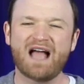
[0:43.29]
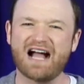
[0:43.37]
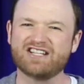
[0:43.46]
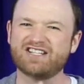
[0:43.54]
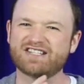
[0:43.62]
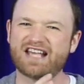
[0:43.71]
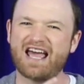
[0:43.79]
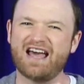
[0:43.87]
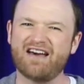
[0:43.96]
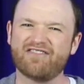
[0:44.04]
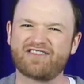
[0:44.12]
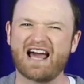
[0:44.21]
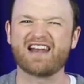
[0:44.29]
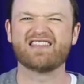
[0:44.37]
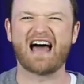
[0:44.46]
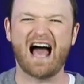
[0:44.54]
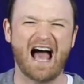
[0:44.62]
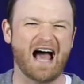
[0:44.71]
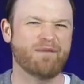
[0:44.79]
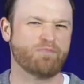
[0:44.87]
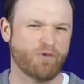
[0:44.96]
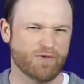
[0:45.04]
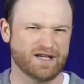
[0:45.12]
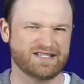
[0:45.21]
I just have kind of the high
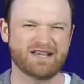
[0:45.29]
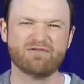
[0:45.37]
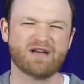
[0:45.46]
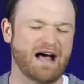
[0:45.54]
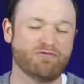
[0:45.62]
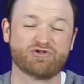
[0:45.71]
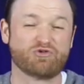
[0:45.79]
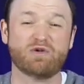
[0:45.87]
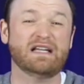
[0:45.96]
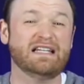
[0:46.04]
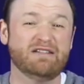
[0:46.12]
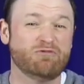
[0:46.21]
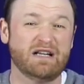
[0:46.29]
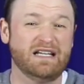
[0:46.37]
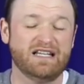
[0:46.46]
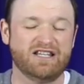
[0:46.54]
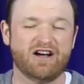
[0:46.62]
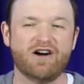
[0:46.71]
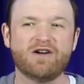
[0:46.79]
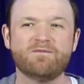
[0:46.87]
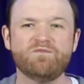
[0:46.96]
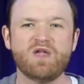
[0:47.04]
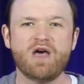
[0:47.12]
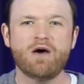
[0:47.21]
points. I was really, really
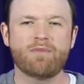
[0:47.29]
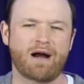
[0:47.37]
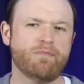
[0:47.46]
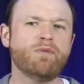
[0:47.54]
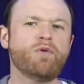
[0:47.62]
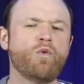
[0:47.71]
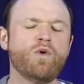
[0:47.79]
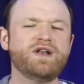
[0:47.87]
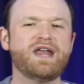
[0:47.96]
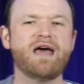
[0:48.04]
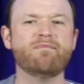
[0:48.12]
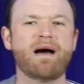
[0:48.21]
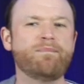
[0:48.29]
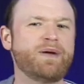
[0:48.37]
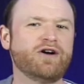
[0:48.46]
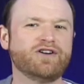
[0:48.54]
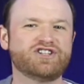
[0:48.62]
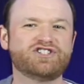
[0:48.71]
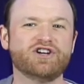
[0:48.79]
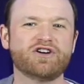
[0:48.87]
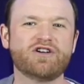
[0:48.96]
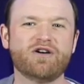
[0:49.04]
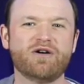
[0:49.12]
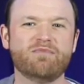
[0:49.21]
young. But I remember one day my parents
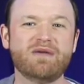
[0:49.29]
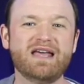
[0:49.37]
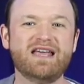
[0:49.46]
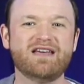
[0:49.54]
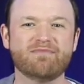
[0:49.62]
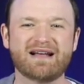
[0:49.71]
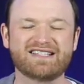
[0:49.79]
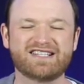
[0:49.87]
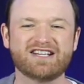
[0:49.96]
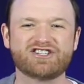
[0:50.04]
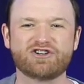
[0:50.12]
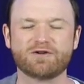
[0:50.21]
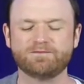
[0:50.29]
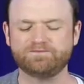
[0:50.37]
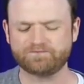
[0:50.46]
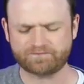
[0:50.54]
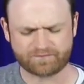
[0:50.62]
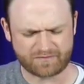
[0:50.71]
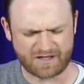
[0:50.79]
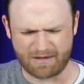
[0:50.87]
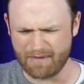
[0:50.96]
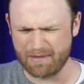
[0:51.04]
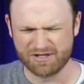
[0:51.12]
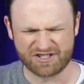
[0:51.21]
took me and my sister,
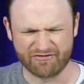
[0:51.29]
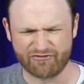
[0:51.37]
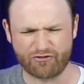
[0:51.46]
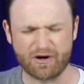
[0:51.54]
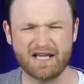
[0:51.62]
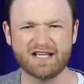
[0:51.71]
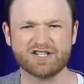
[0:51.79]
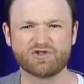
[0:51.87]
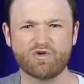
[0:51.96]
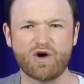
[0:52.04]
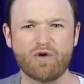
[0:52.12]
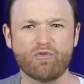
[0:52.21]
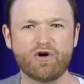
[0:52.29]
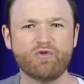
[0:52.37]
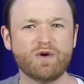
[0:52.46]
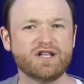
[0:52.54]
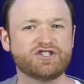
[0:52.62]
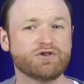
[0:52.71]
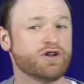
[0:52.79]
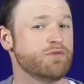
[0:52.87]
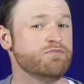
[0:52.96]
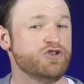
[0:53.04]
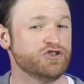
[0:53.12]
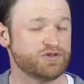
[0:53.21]
maybe some friends, and we went to an
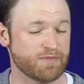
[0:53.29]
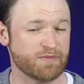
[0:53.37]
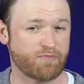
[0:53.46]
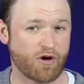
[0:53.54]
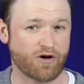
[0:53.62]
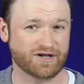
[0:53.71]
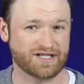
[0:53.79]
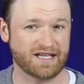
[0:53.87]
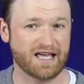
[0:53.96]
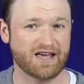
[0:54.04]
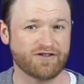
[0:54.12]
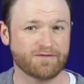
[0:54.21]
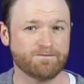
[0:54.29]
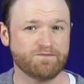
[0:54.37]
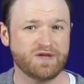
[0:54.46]
amusement park together.